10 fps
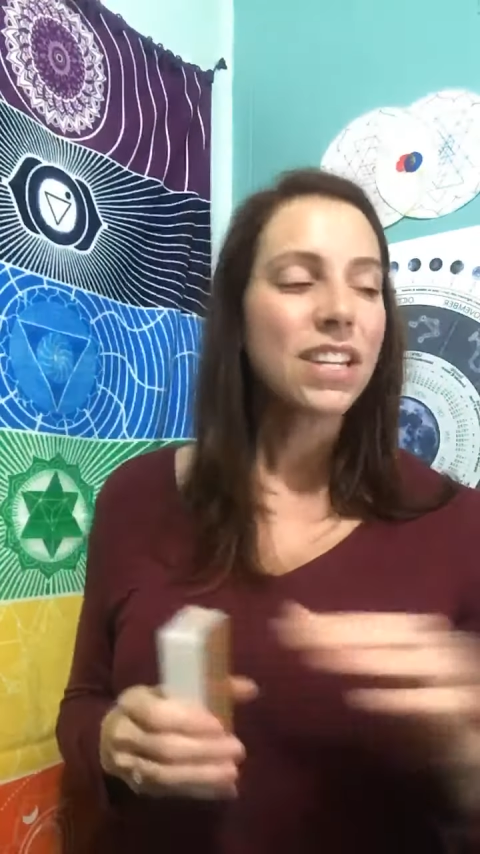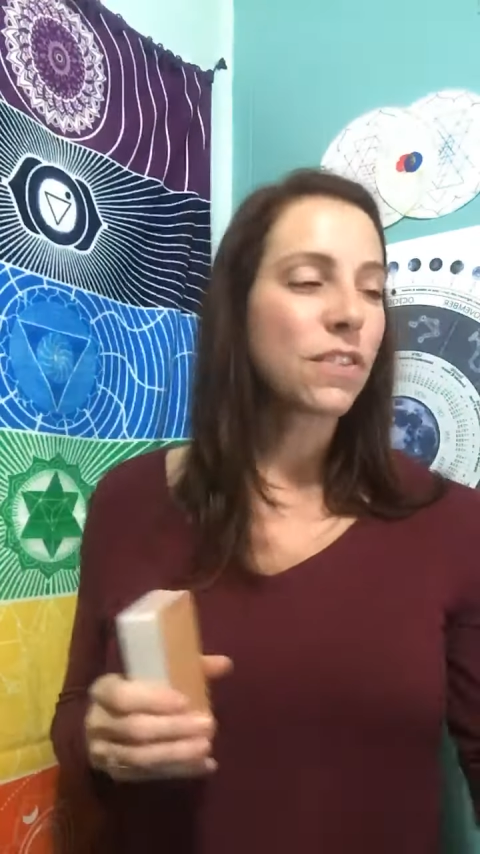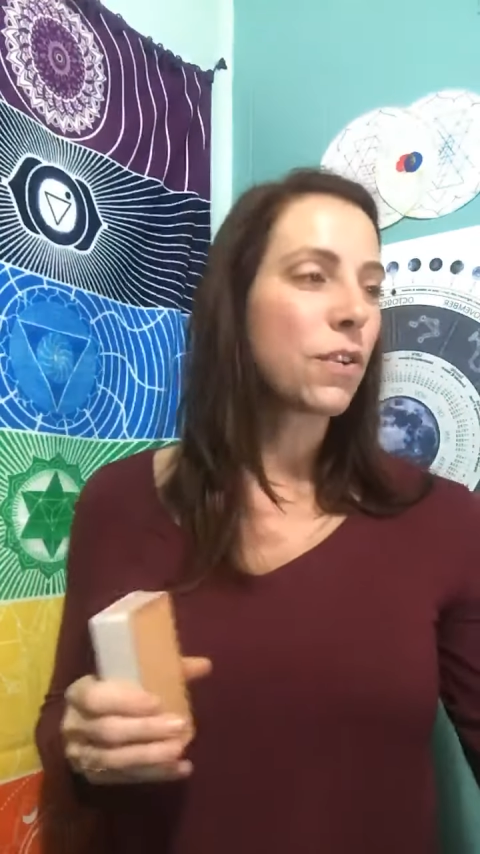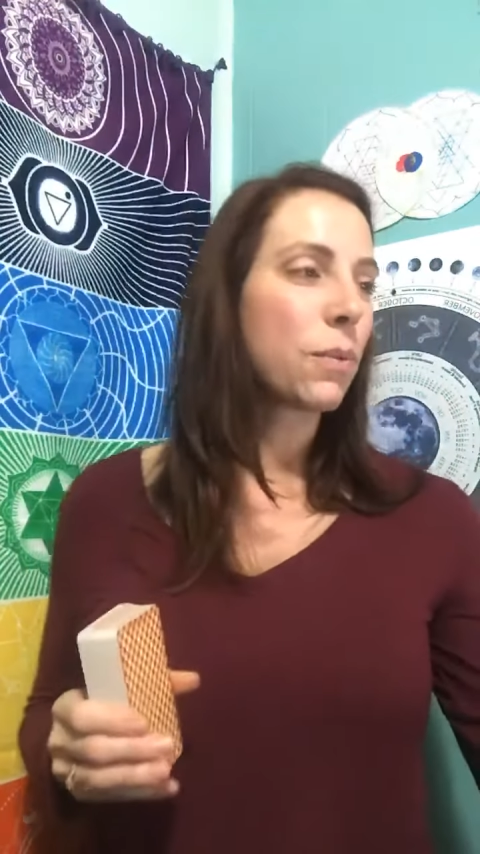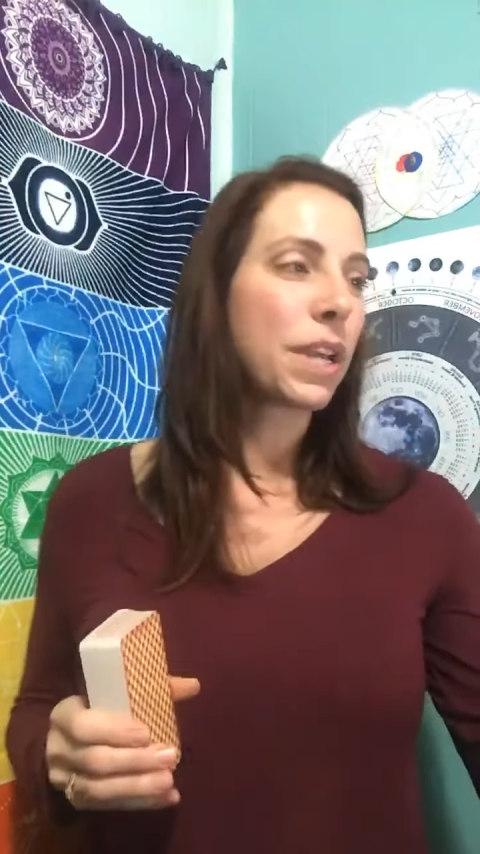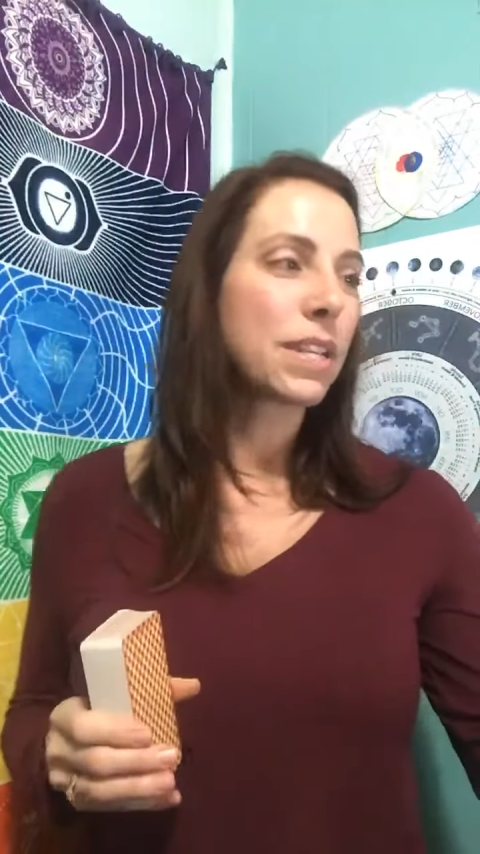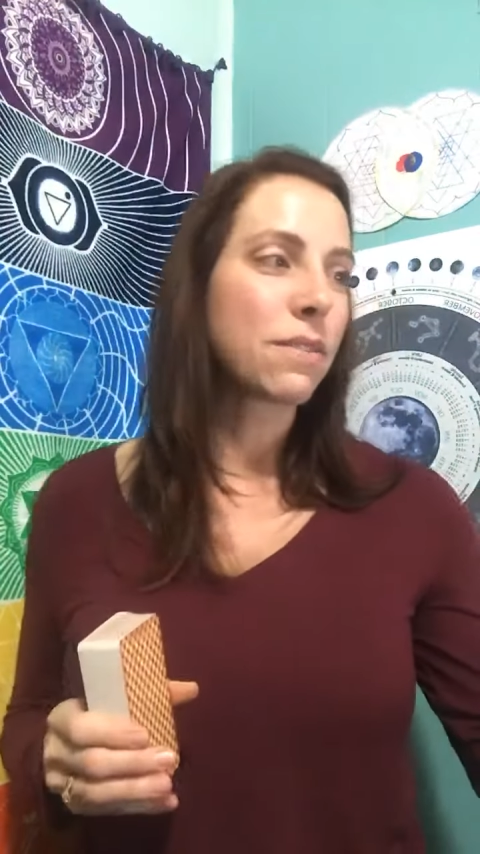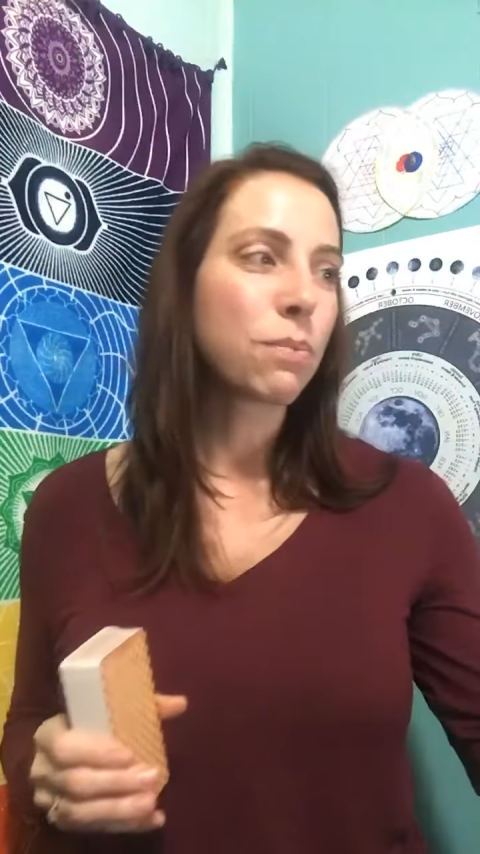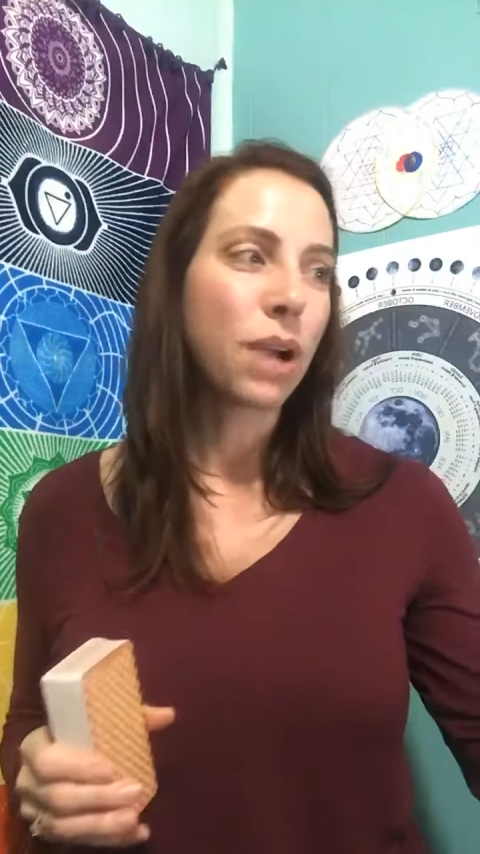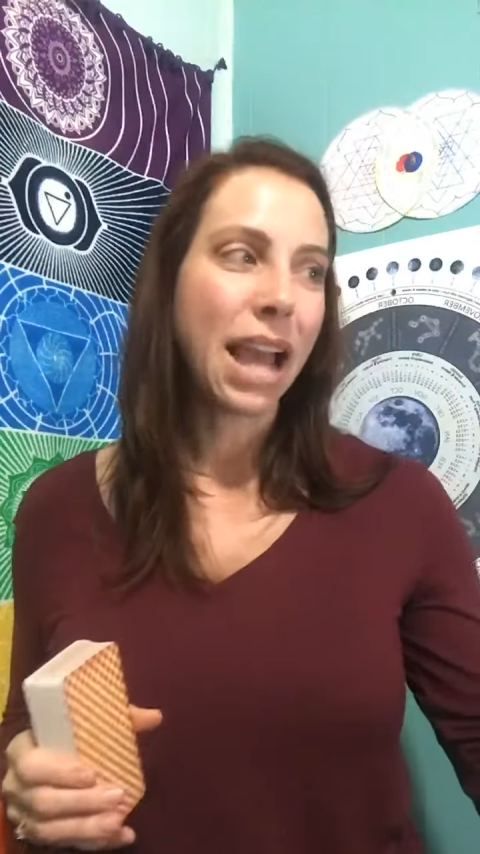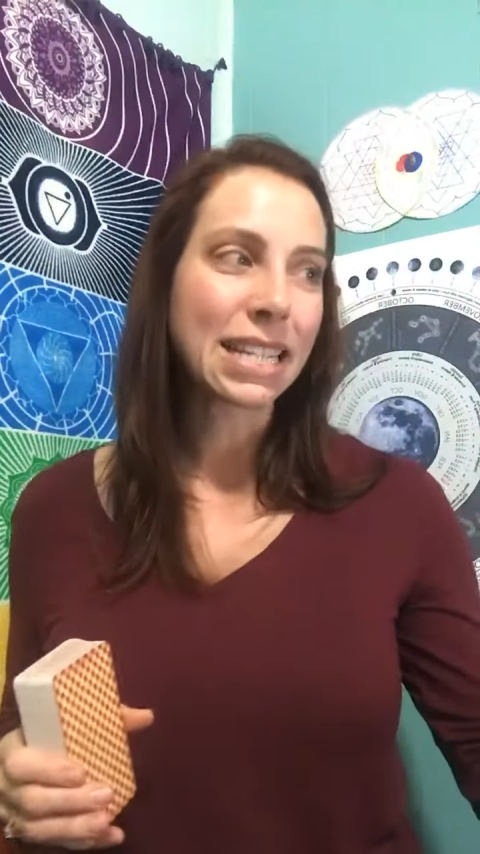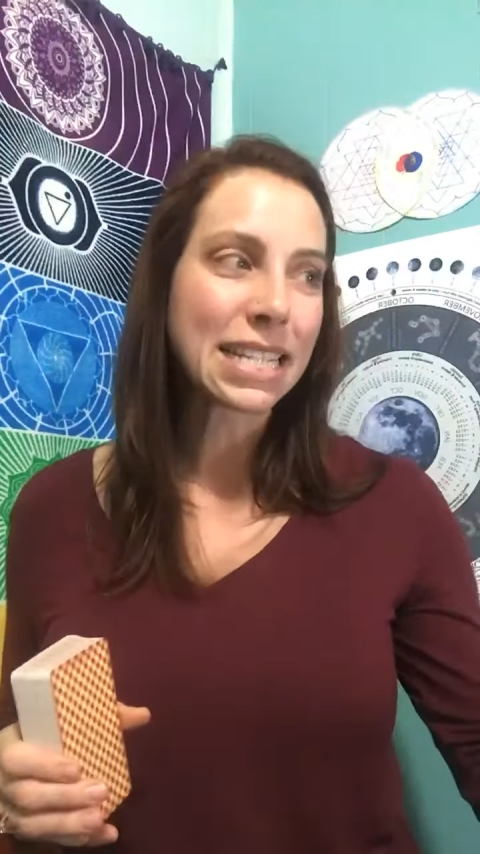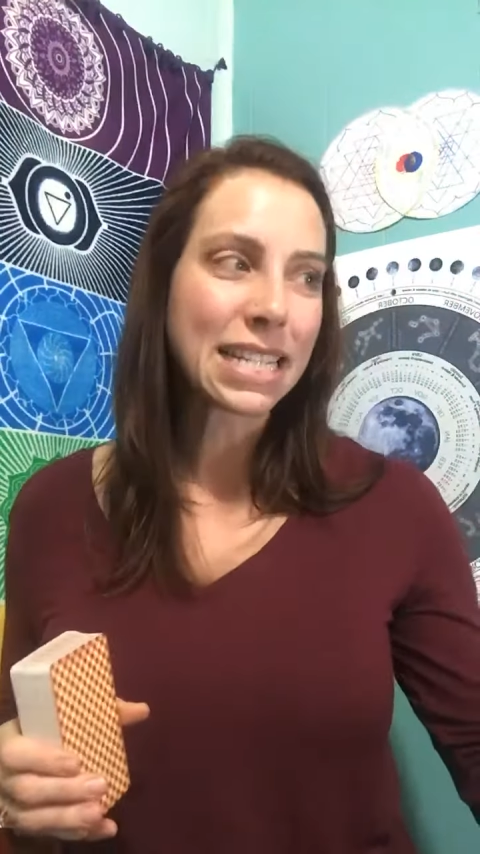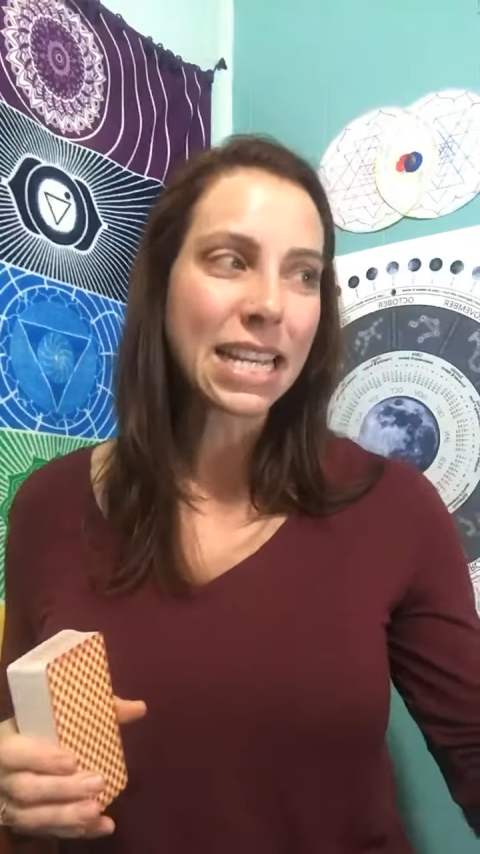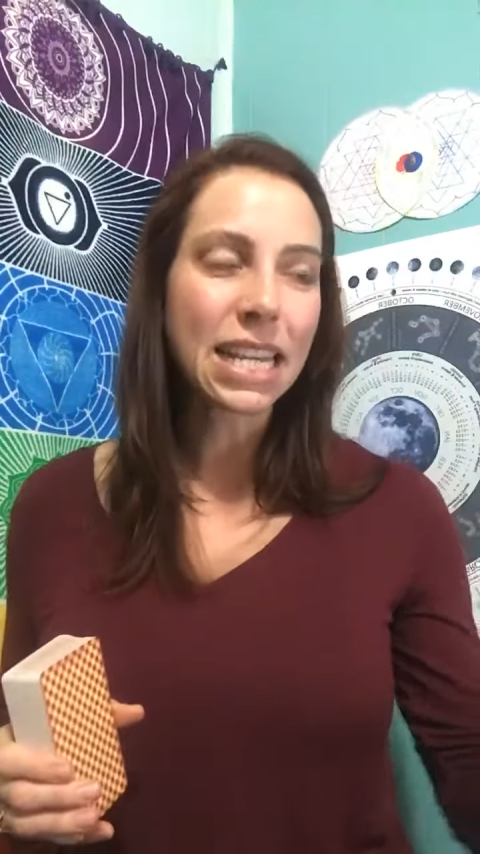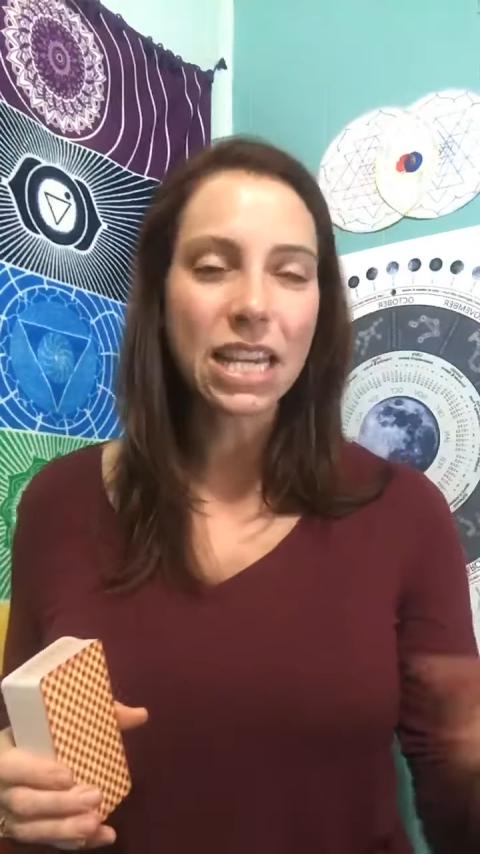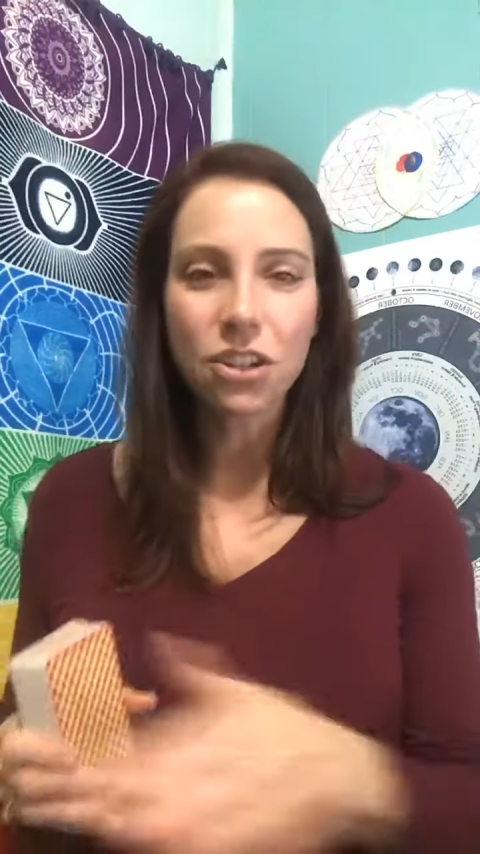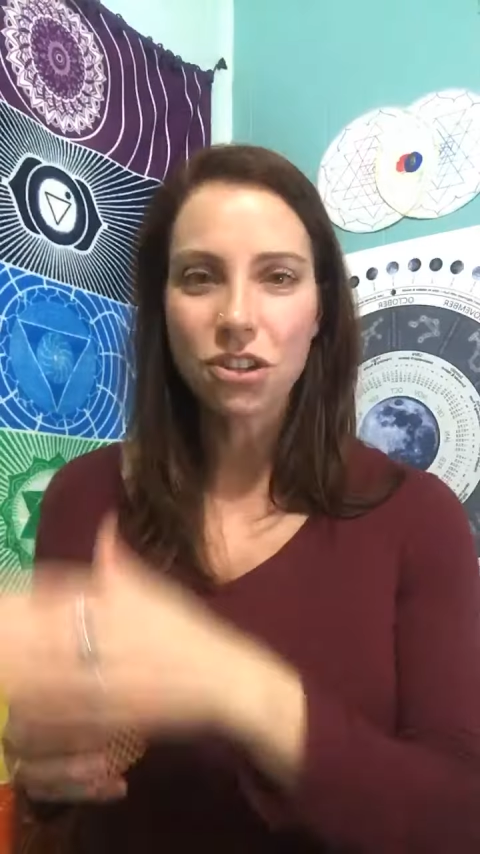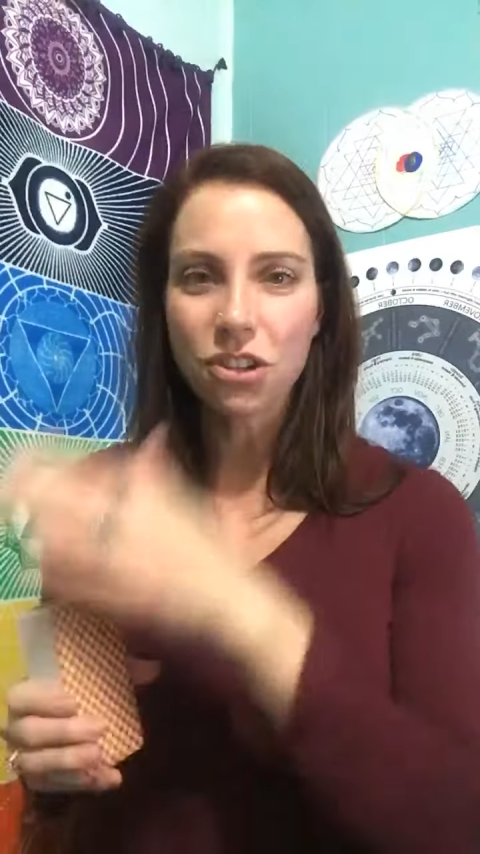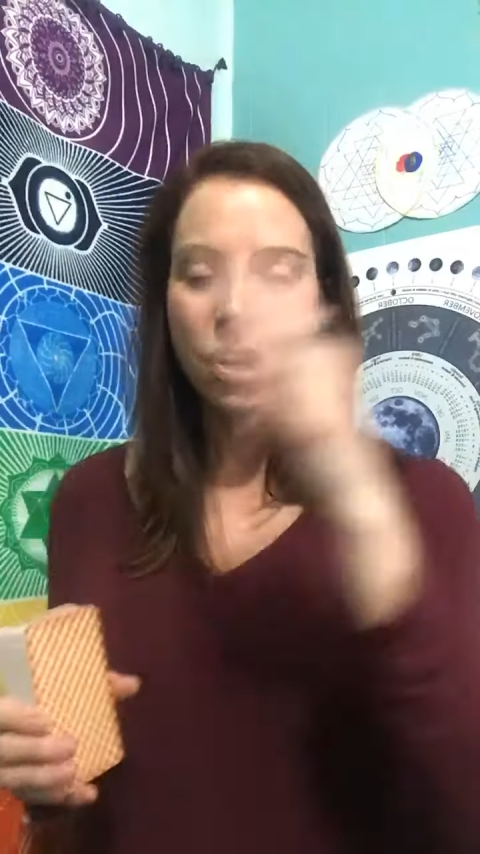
different ways of practicing each.